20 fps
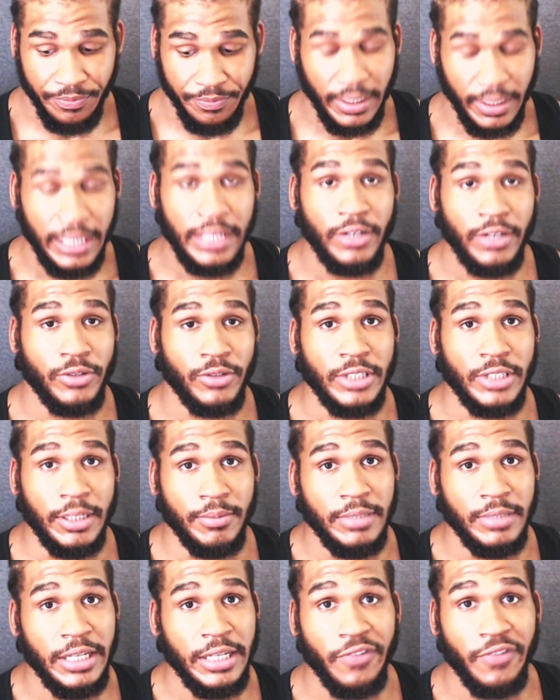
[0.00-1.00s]
He on something
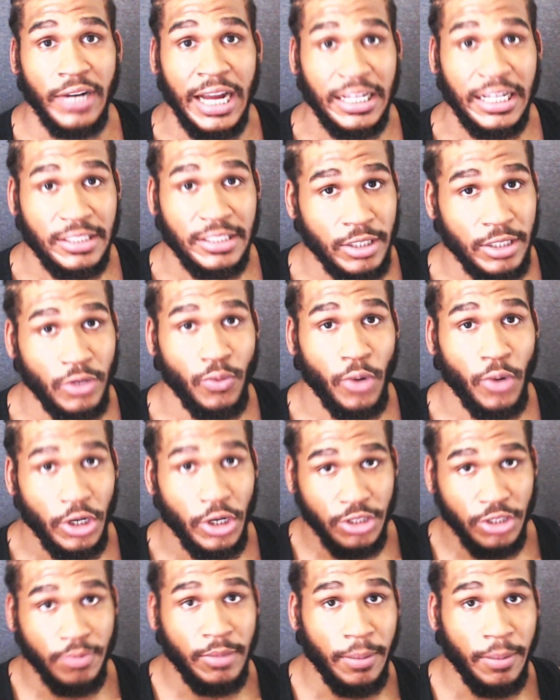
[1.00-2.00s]
different. I still
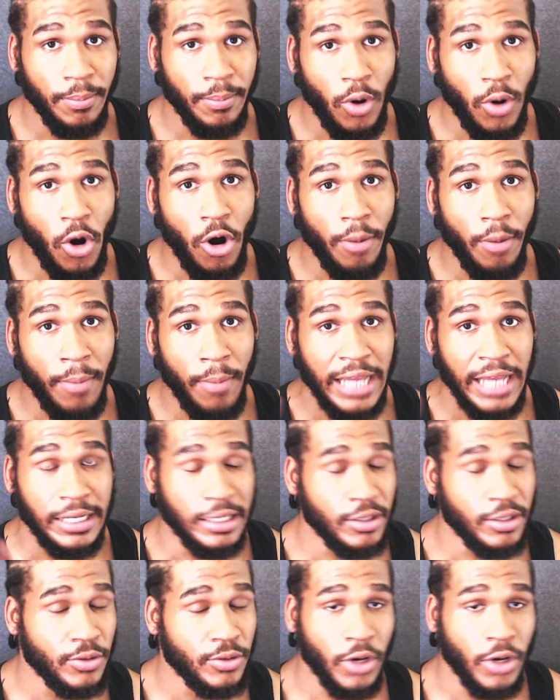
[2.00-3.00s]
worship the Almighty,
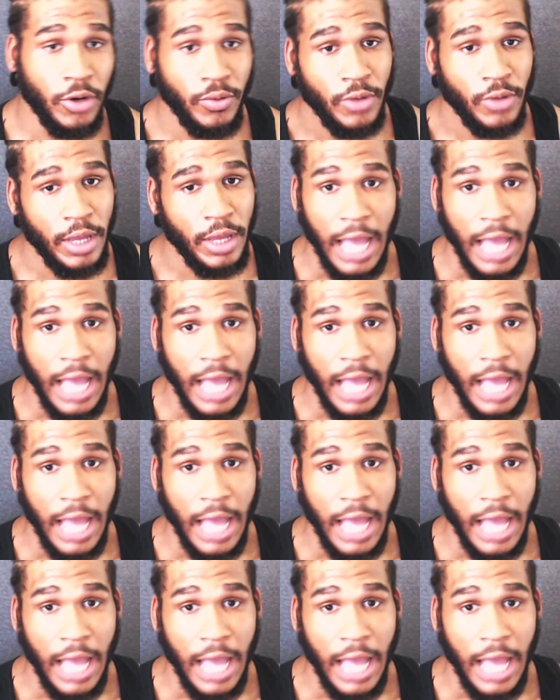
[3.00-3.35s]
you know.